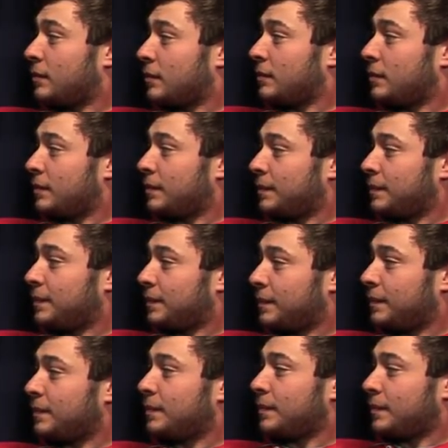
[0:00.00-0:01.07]

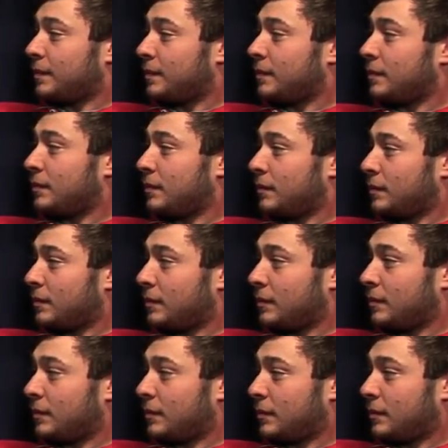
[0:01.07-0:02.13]

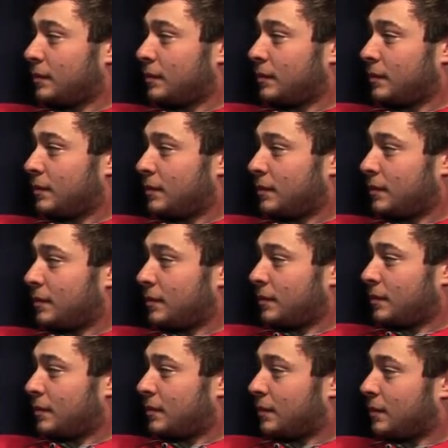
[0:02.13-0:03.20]

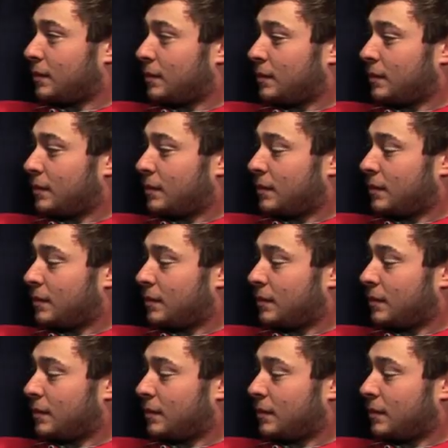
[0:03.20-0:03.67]
(silent)